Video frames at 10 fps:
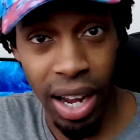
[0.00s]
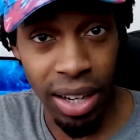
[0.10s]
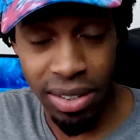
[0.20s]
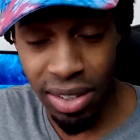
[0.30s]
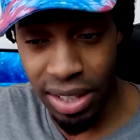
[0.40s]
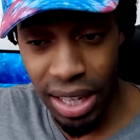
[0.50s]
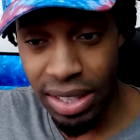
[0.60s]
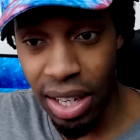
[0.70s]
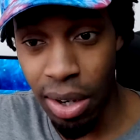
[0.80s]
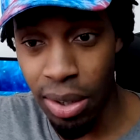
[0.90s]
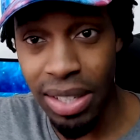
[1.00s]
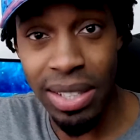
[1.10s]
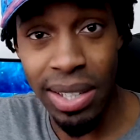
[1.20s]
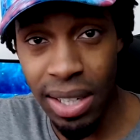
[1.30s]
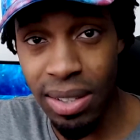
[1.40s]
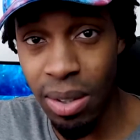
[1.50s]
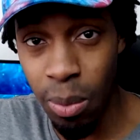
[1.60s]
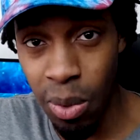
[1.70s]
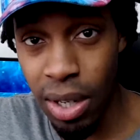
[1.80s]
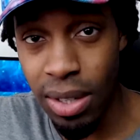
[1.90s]
Honestly, that's how intense it
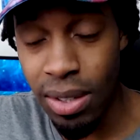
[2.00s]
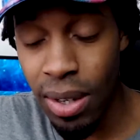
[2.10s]
was.